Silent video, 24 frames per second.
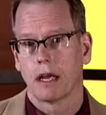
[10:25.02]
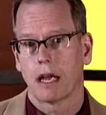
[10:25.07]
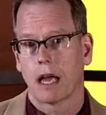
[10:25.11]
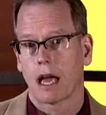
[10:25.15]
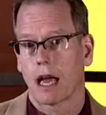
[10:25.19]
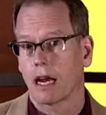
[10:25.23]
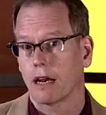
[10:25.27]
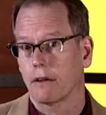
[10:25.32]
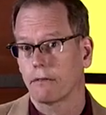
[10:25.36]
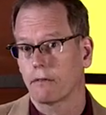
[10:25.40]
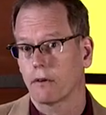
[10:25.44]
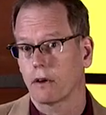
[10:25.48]

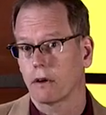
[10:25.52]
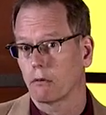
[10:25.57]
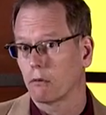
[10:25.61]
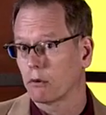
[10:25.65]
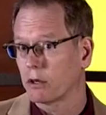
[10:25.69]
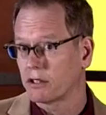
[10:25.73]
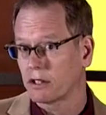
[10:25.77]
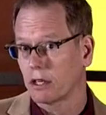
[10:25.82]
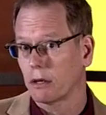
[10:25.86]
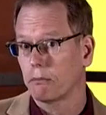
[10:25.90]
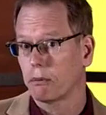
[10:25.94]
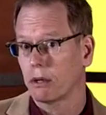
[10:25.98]
And if a
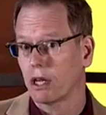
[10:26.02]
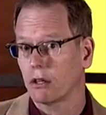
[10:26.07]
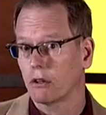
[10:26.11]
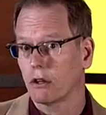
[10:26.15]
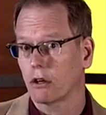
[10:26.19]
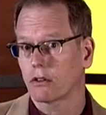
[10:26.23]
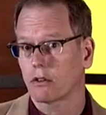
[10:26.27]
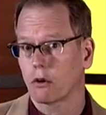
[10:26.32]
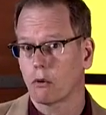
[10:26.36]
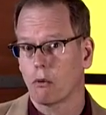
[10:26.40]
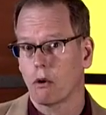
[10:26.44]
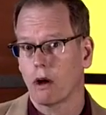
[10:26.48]
recipient
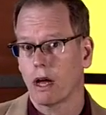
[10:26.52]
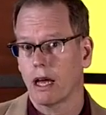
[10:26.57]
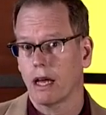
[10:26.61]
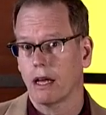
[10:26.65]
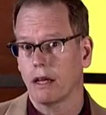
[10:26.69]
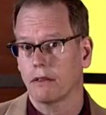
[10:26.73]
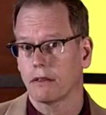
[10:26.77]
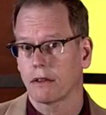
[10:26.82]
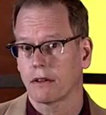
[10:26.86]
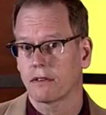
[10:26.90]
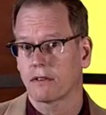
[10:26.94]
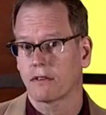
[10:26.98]
looked
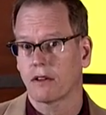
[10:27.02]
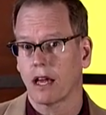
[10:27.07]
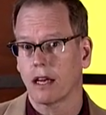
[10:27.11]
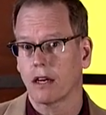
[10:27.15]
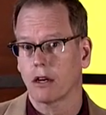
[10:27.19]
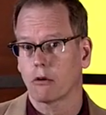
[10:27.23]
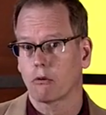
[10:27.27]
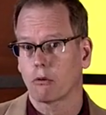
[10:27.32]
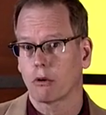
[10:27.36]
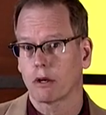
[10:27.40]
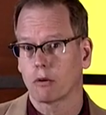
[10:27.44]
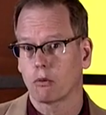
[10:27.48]
away, the
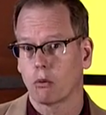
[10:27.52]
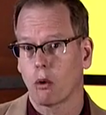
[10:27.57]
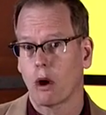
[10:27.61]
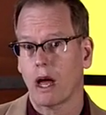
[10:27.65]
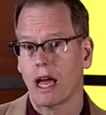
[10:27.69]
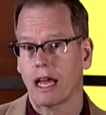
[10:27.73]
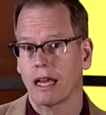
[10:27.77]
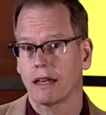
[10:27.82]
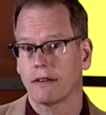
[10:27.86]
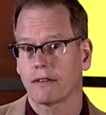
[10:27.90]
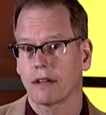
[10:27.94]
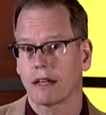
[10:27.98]
sender would
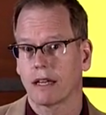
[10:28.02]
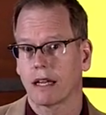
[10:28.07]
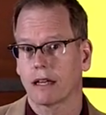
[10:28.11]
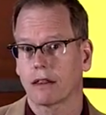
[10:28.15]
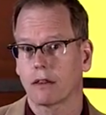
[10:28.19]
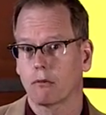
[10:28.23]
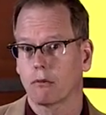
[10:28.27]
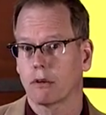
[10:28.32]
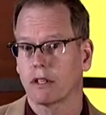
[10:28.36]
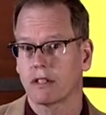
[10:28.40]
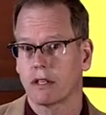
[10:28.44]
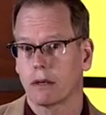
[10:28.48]
wait to get
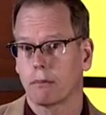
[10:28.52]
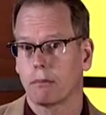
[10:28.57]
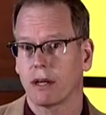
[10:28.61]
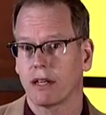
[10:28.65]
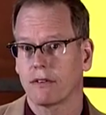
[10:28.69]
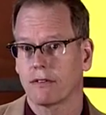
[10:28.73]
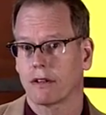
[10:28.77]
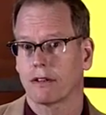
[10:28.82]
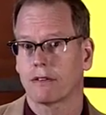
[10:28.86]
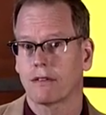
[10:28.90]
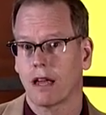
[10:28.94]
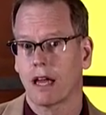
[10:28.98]
the
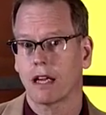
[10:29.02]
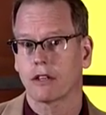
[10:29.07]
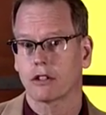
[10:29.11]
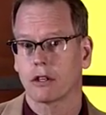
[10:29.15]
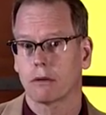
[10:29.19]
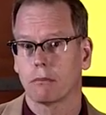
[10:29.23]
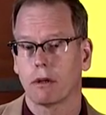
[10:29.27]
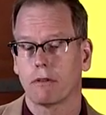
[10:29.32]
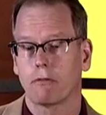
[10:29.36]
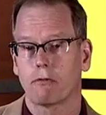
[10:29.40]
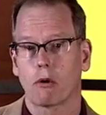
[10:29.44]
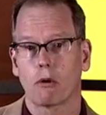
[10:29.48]
recipient's
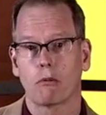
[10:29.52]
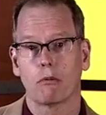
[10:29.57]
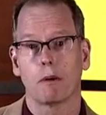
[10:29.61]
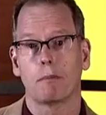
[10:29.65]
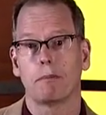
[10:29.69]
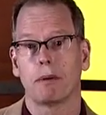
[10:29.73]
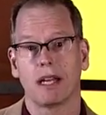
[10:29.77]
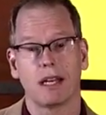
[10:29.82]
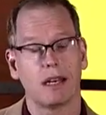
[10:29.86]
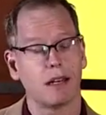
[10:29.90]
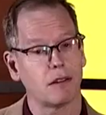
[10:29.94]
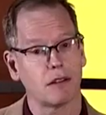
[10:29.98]
attention before
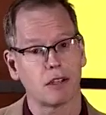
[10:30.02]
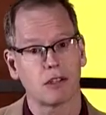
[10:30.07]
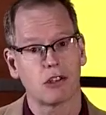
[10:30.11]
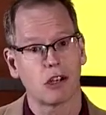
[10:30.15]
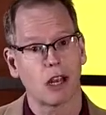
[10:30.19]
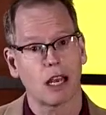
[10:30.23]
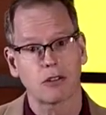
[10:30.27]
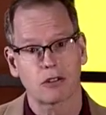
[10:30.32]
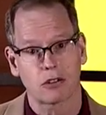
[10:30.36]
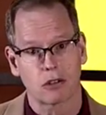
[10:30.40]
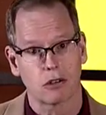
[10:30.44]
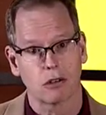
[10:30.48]
repeating the
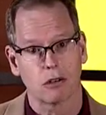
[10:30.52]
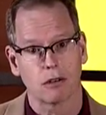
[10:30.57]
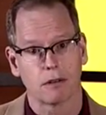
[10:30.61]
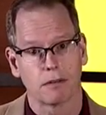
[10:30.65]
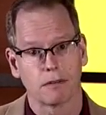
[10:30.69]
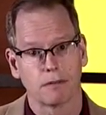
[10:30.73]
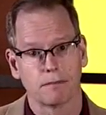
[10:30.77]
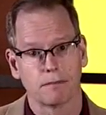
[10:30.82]
gesture.